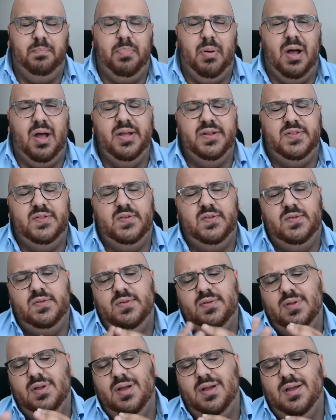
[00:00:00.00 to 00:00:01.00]
but
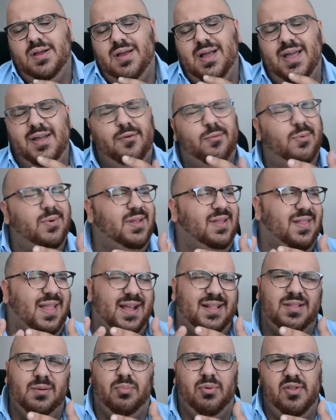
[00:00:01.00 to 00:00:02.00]
uh, I don't really
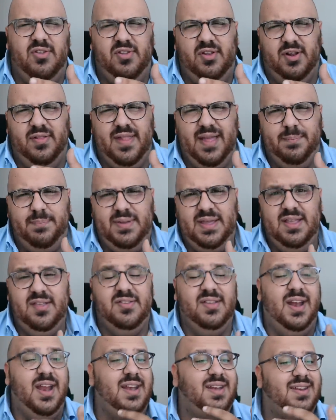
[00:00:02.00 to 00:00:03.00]
like the bracelet on that
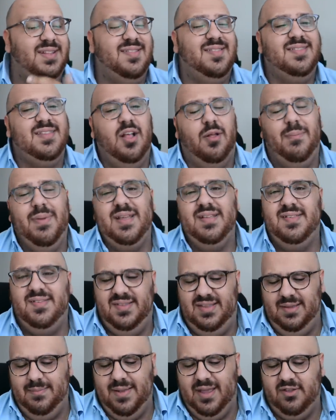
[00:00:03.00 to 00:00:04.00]
piece, and I did sell my
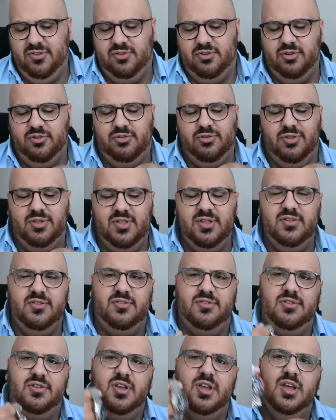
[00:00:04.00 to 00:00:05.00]
Seamaster. So
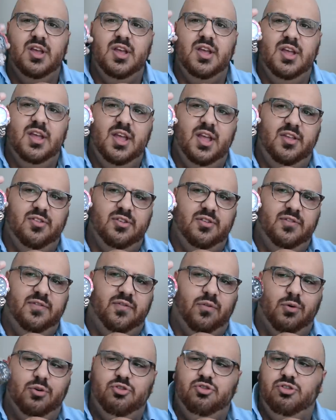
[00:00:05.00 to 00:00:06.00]
this is
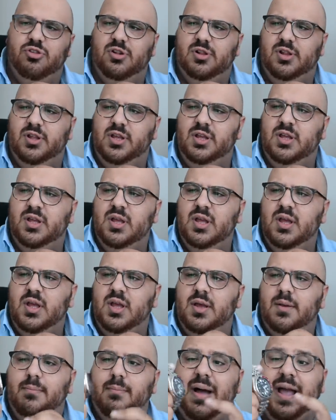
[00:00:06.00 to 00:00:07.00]
unfortunately
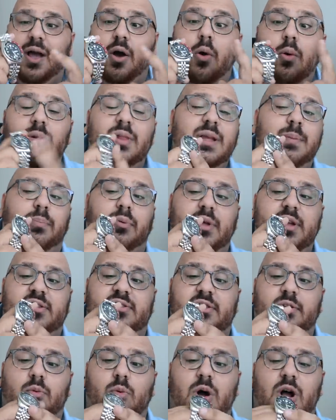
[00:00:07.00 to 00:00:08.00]
my only
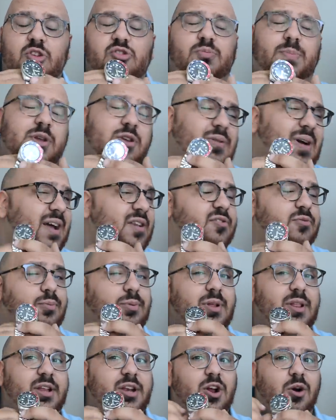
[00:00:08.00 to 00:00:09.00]
bracelet watch, but you guys
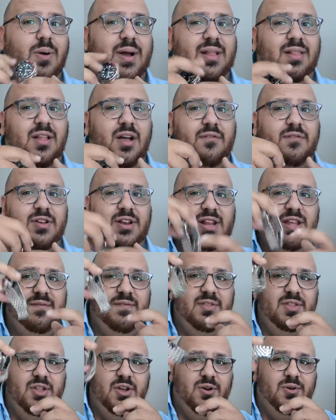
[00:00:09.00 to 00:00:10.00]
really know I love it,
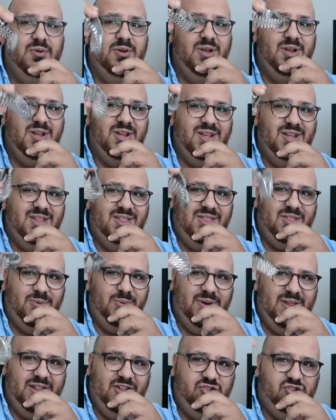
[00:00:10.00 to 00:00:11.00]
even though the
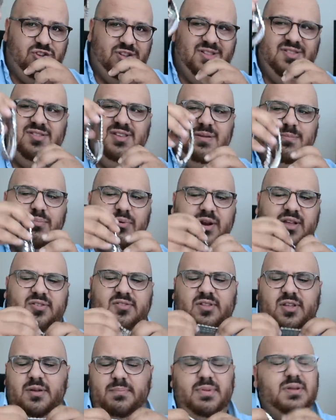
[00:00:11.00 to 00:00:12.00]
really chintzy
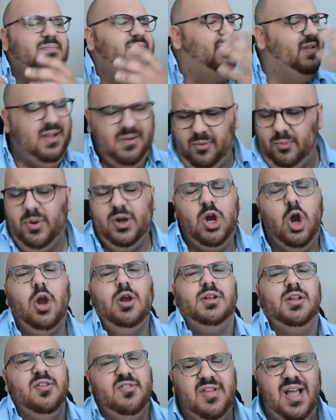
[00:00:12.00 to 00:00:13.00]
bracelet, but
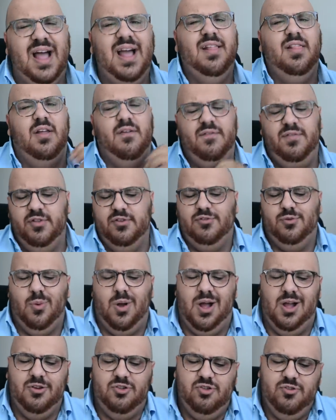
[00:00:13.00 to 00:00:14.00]
regardless, I love this
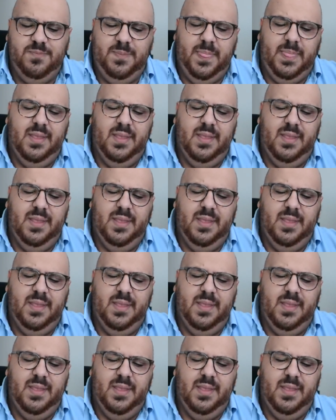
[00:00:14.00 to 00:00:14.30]
watch.